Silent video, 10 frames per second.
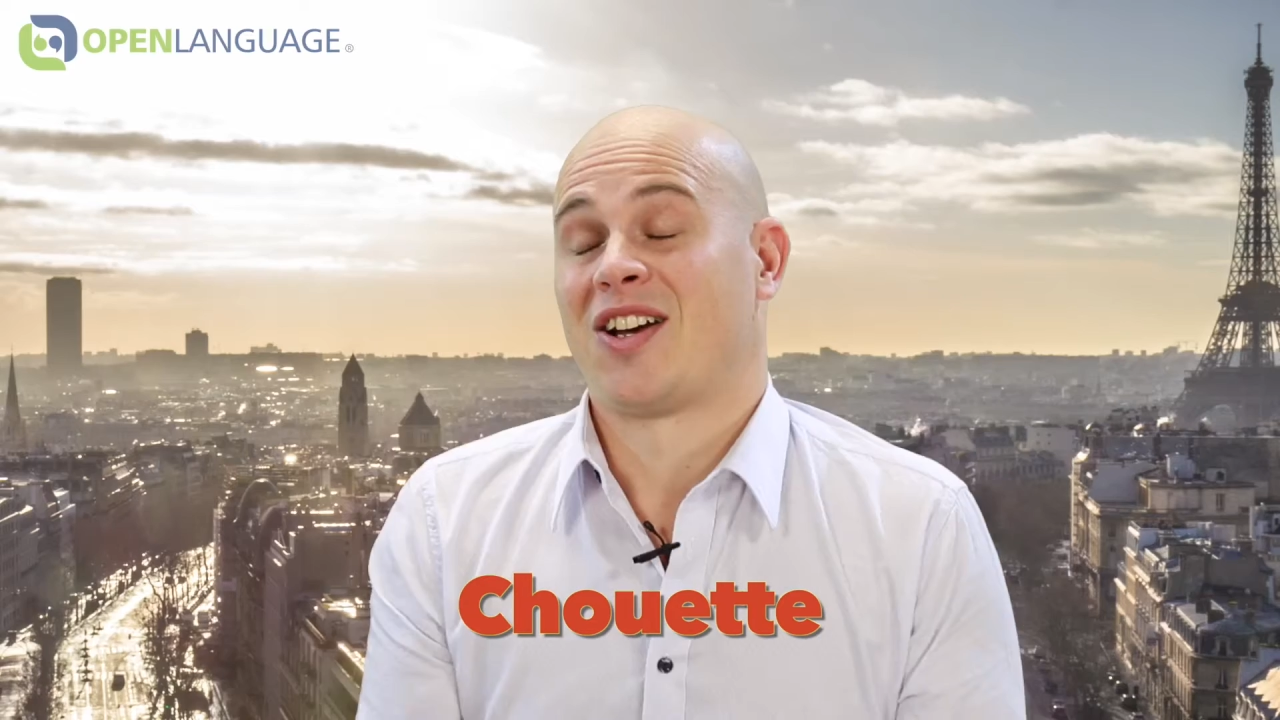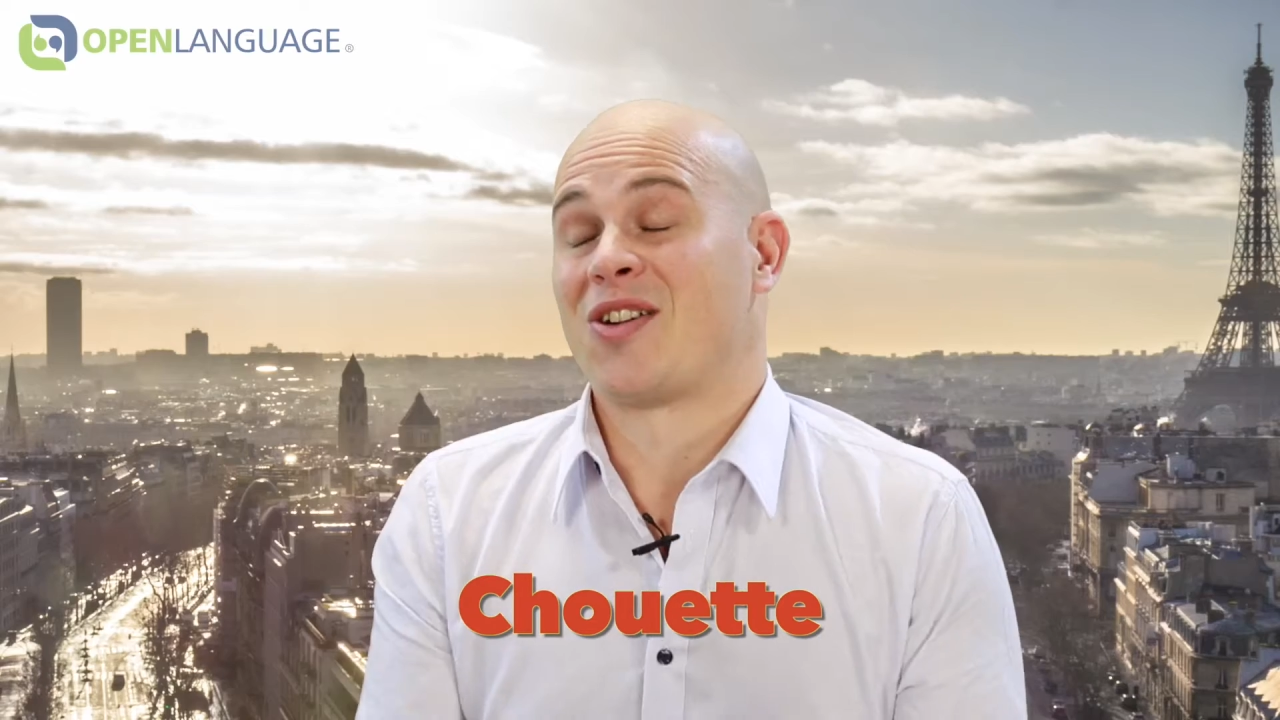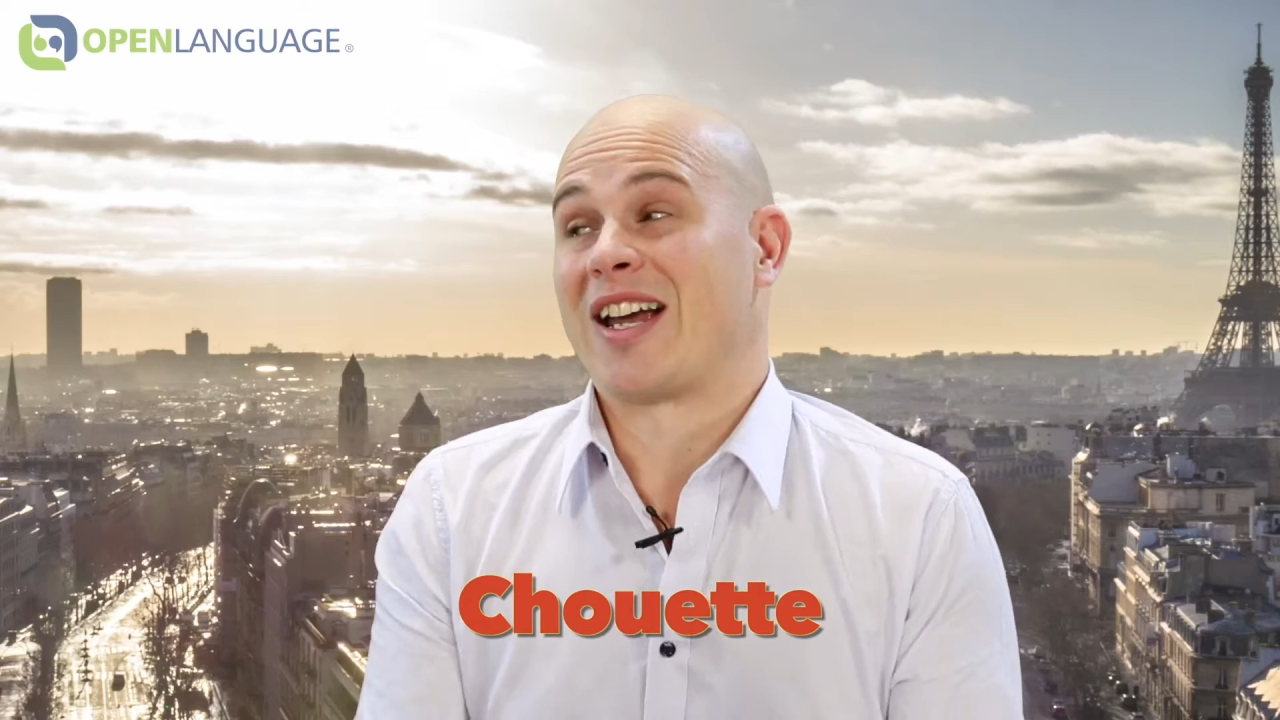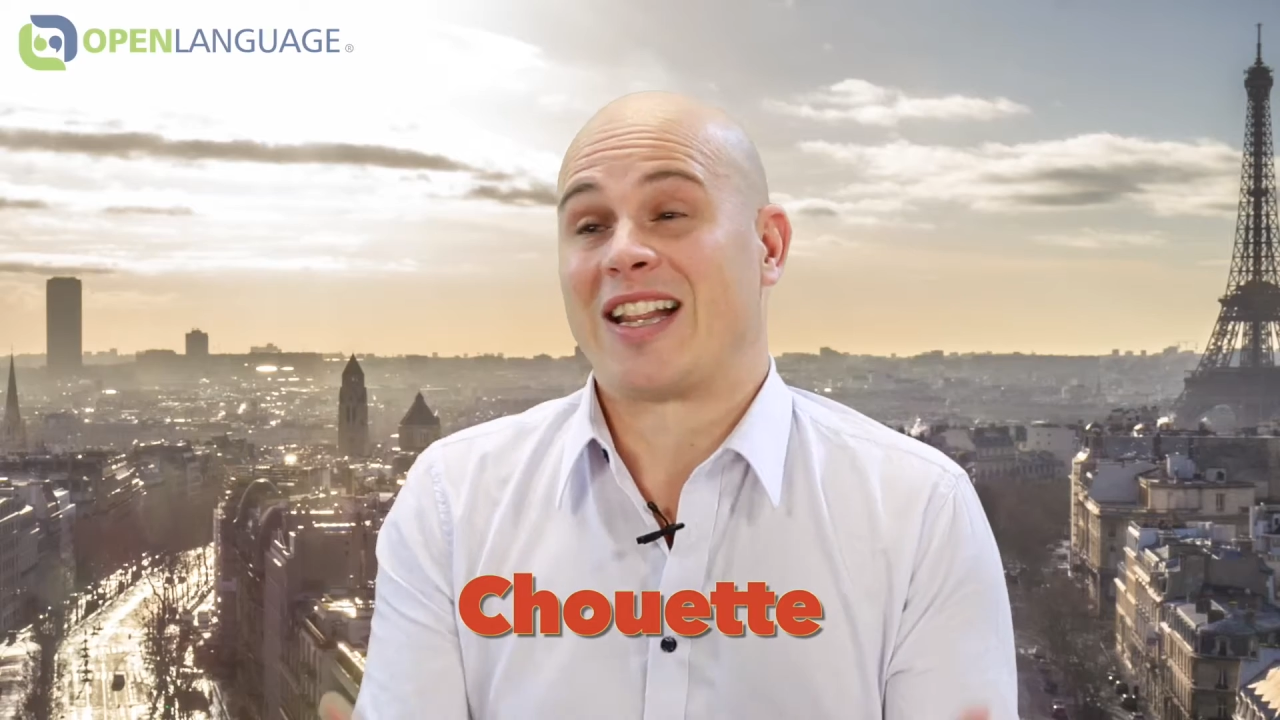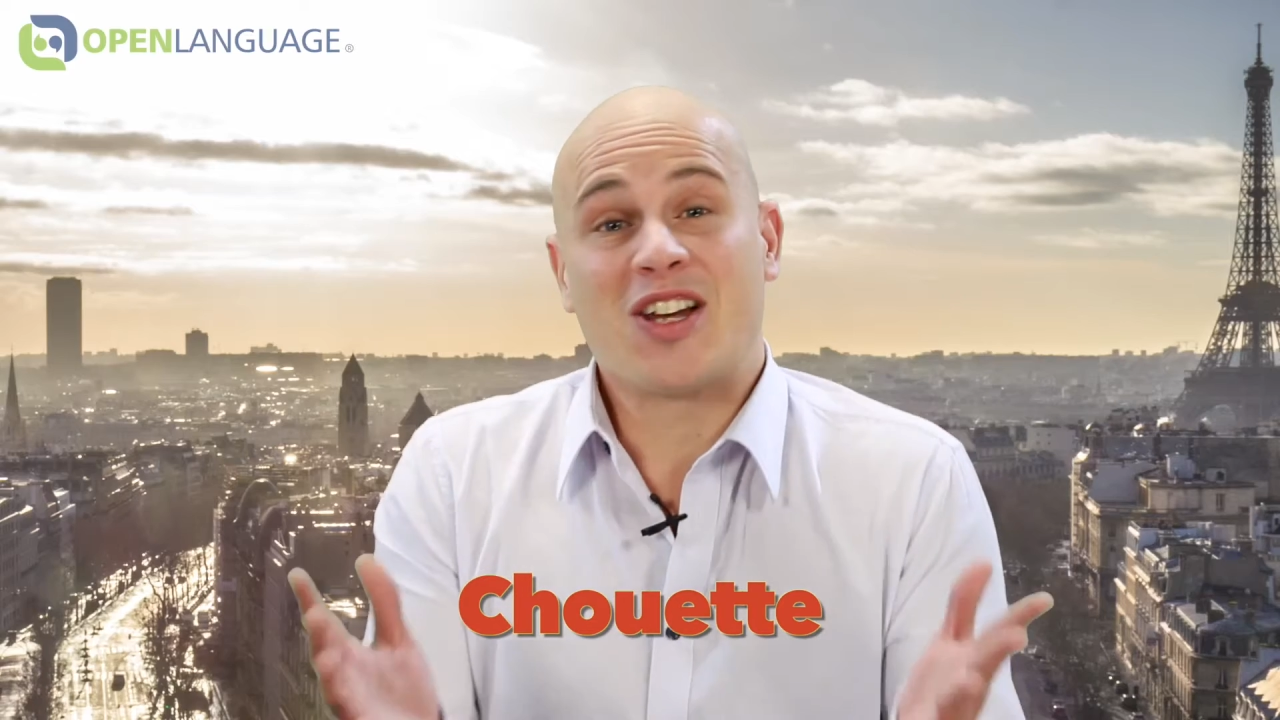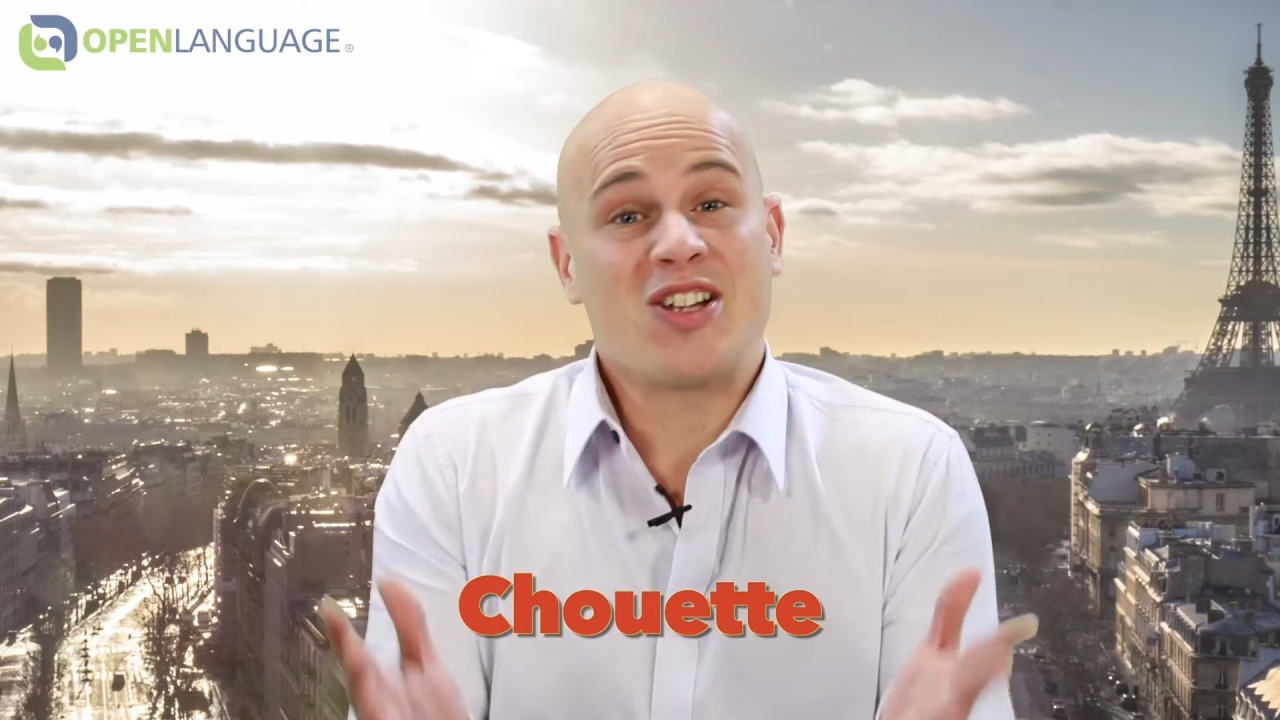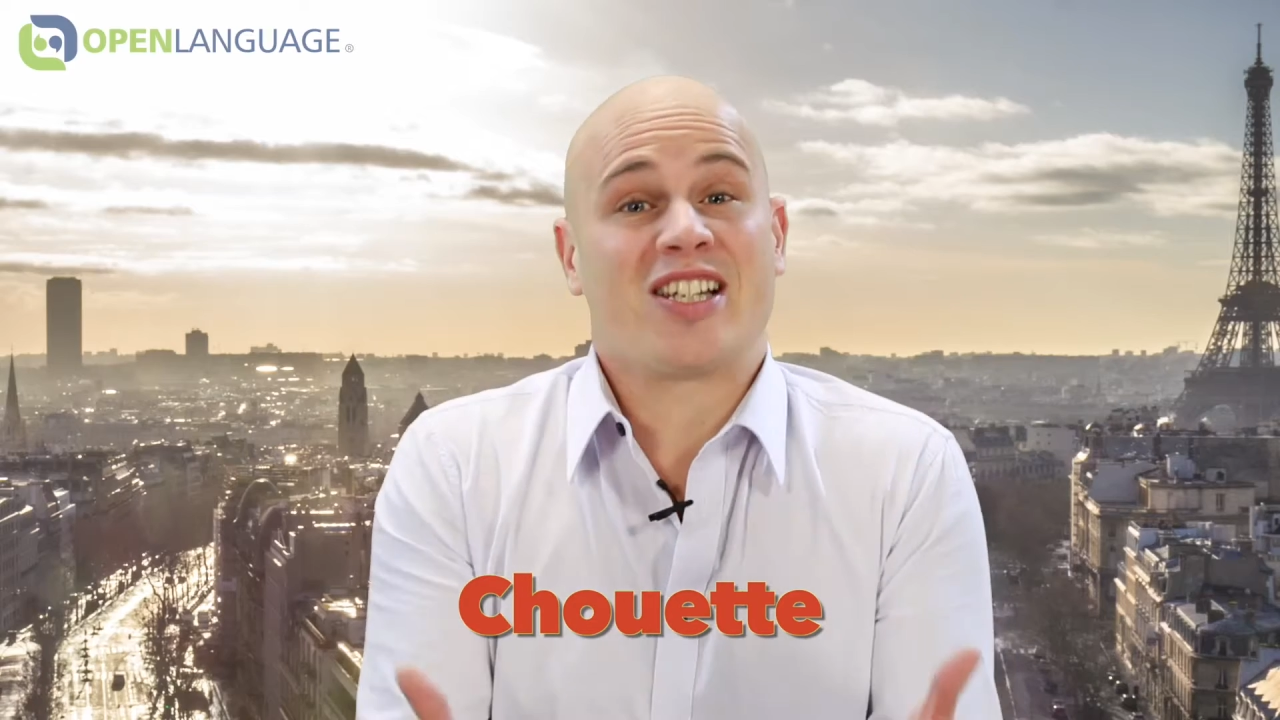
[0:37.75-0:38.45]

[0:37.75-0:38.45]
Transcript: Okay, it does